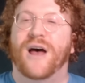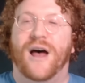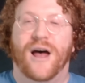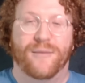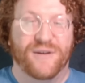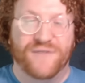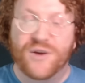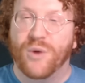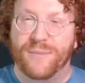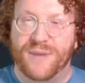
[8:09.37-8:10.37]
if
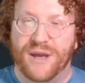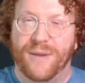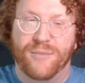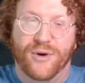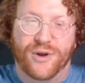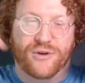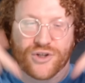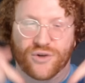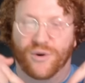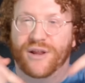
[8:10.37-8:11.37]
you want to be a member, you can
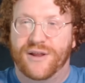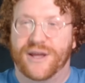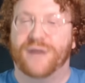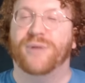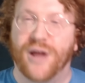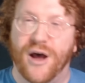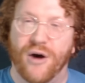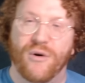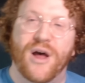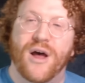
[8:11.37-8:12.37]
join in the link
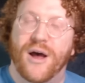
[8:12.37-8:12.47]
below.